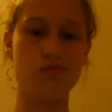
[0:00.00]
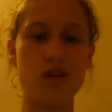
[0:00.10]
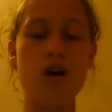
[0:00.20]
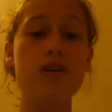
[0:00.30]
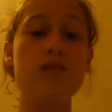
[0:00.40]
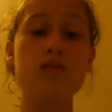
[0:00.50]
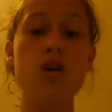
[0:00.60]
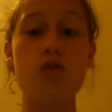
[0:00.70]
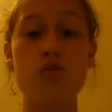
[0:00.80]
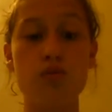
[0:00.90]
I don't even
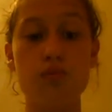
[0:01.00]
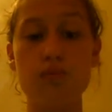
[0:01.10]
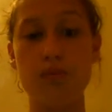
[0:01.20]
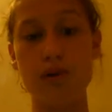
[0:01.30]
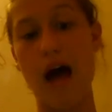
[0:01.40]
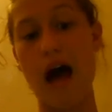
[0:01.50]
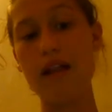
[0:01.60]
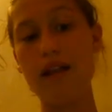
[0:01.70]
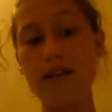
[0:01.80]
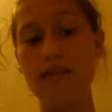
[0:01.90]
know, but
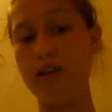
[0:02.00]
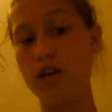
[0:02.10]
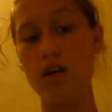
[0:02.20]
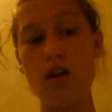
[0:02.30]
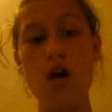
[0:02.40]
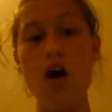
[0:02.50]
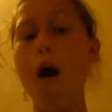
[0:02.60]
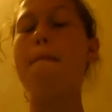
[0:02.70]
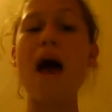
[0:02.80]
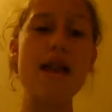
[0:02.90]
I live in
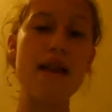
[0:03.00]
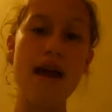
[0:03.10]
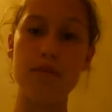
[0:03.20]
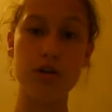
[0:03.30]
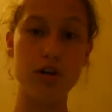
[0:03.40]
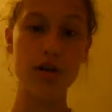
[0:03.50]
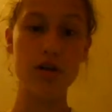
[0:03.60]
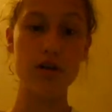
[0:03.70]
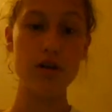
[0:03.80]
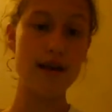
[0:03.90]
a bad neighborhood.
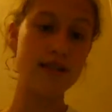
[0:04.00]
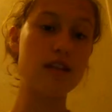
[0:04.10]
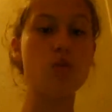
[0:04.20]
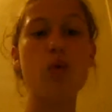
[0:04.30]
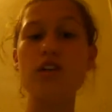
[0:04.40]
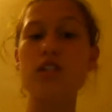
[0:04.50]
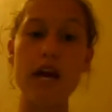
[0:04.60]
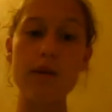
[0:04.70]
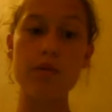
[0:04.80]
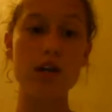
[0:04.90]
It's not the worstest
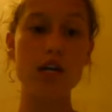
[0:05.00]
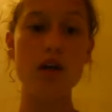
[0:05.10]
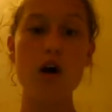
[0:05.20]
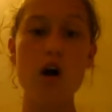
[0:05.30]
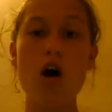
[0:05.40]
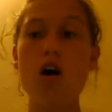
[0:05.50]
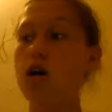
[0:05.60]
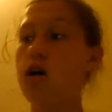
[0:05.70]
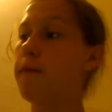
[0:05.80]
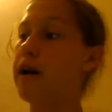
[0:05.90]
neighborhood,
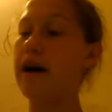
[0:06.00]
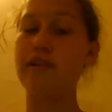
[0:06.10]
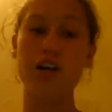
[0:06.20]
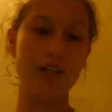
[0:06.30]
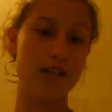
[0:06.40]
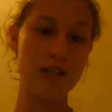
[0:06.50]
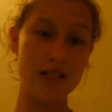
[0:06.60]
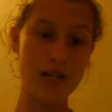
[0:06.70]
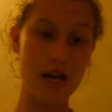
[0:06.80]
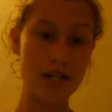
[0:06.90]
but I've heard
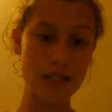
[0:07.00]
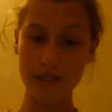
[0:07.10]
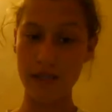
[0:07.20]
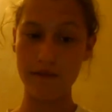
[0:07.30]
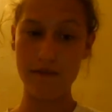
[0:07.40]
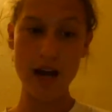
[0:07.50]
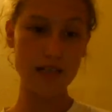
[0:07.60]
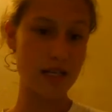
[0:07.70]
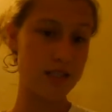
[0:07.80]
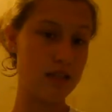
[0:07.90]
gunshots, I've seen
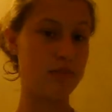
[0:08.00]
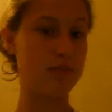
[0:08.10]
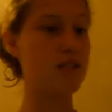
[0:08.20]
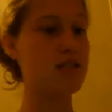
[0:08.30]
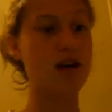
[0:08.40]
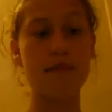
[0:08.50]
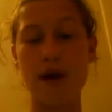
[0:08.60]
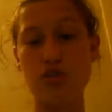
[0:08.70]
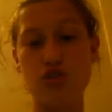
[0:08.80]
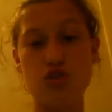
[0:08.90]
fights, I've seen the police come
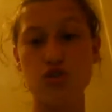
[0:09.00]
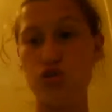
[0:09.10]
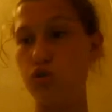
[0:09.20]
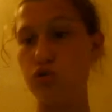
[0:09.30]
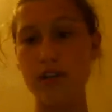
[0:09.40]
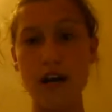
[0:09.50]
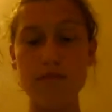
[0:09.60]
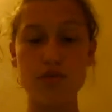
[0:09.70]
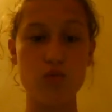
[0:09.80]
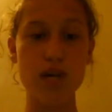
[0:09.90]
about 2 or 3
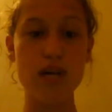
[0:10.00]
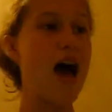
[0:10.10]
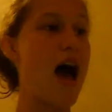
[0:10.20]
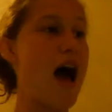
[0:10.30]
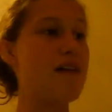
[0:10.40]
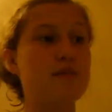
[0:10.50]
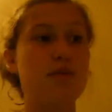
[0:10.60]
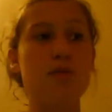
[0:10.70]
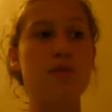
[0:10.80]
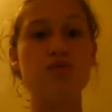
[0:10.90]
times a week. I've seen
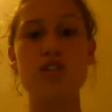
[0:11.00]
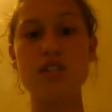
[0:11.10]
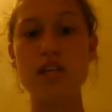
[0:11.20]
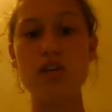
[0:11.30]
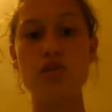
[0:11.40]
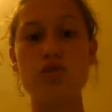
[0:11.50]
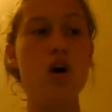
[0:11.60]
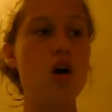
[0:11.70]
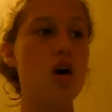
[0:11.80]
people steal,